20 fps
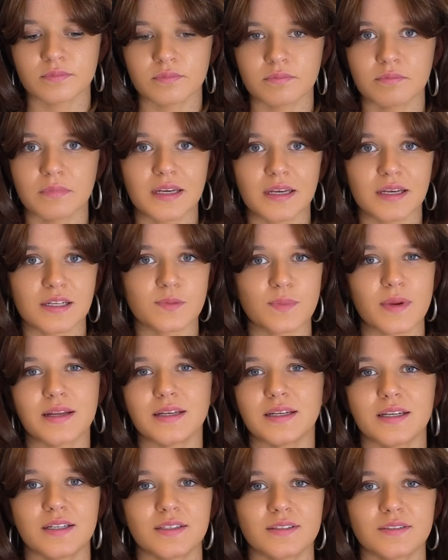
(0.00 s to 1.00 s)
me
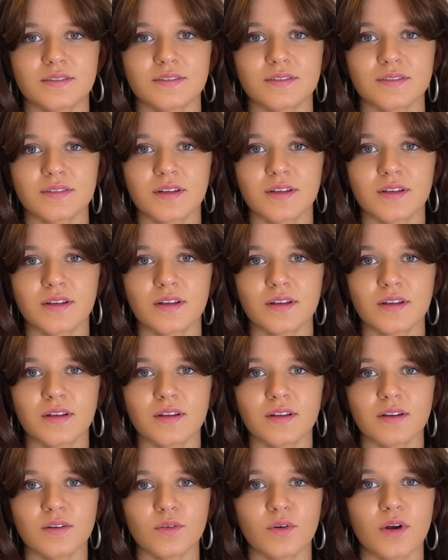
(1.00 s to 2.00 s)
explaining
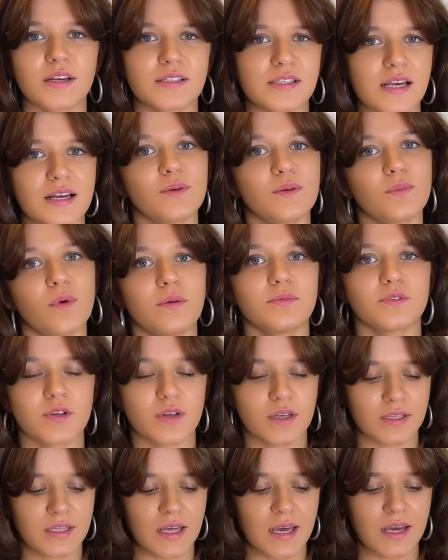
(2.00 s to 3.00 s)
exactly what I'm
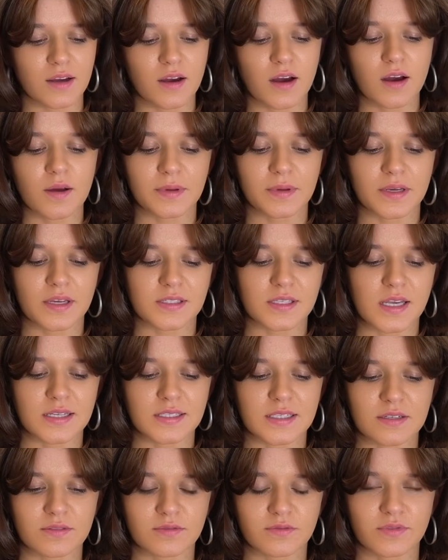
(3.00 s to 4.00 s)
doing in the haircut because I
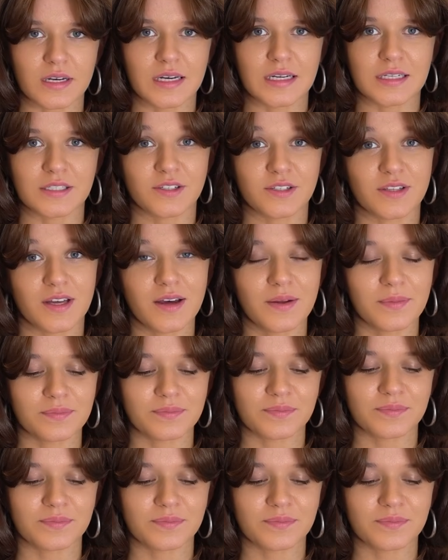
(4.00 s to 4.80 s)
didn't really do that.